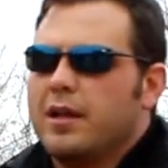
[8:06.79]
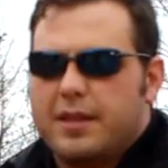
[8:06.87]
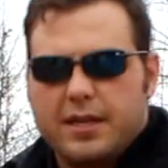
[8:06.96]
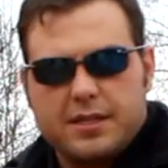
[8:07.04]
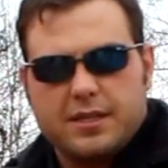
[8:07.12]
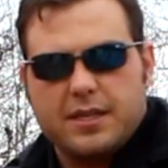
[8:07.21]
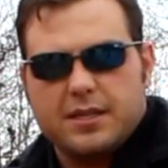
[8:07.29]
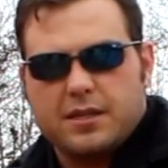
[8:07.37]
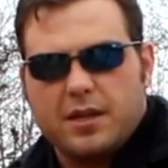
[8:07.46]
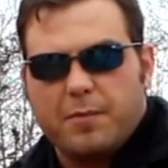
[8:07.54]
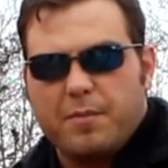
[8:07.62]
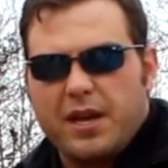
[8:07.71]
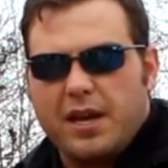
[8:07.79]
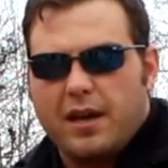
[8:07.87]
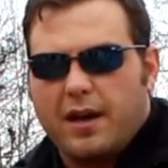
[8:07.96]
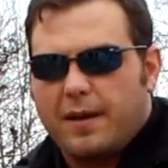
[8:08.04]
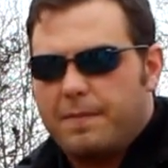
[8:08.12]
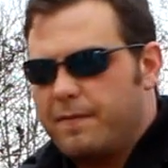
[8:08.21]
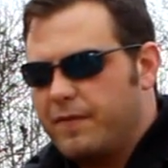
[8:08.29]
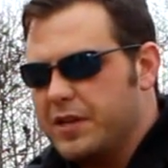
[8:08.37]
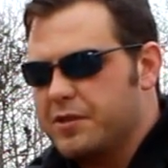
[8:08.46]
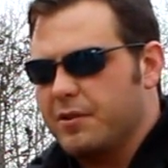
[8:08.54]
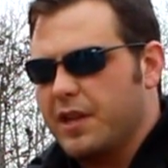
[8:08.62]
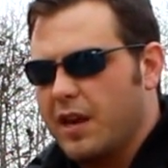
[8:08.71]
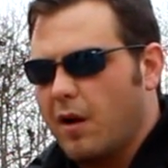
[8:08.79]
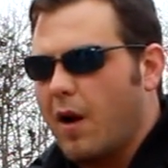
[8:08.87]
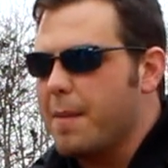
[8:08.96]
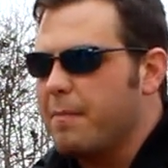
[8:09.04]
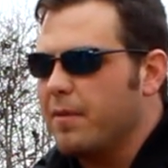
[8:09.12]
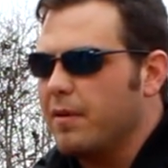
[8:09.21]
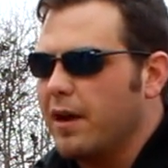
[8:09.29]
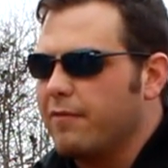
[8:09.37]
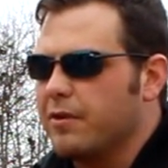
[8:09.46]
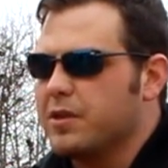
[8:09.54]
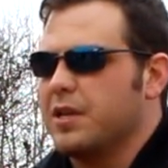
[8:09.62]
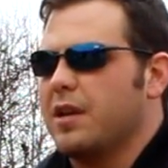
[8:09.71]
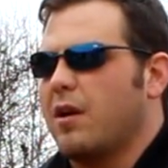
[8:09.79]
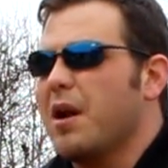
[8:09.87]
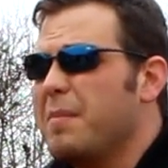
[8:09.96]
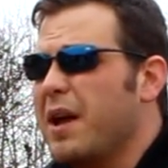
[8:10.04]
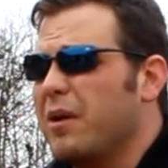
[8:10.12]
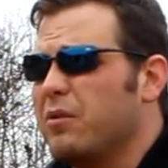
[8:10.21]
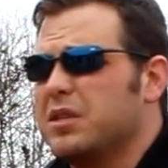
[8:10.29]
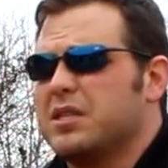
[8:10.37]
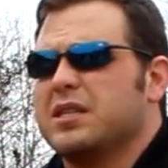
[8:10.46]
This is gonna be uh, featured the NRA, uh, Friends of the NRA banquets.